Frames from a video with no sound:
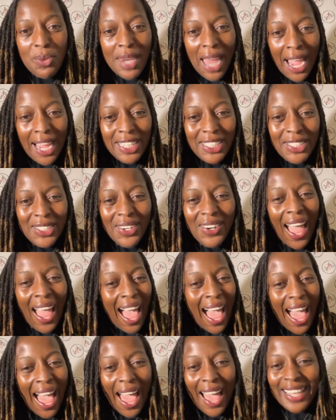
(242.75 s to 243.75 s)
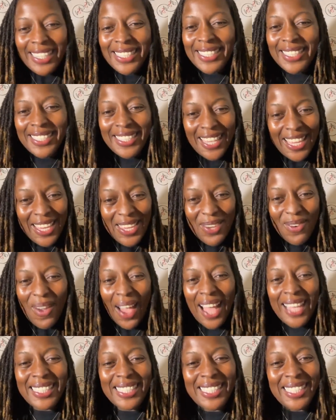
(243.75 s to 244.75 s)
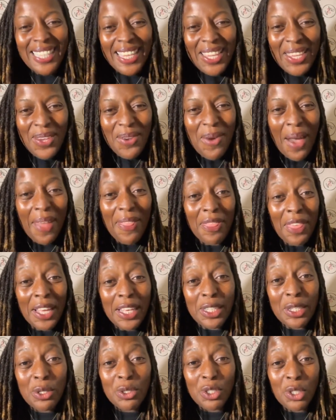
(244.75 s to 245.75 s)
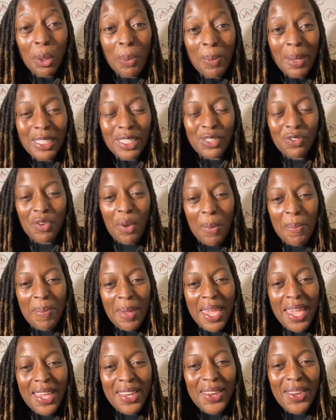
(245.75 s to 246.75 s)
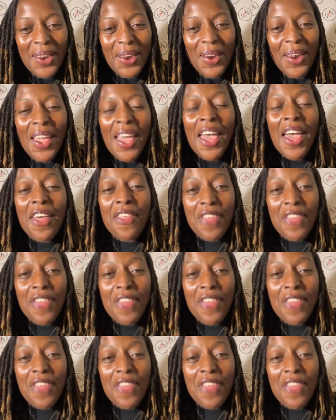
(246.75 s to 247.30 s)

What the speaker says: Niger, I see you. I see you. I thank you so much for being here.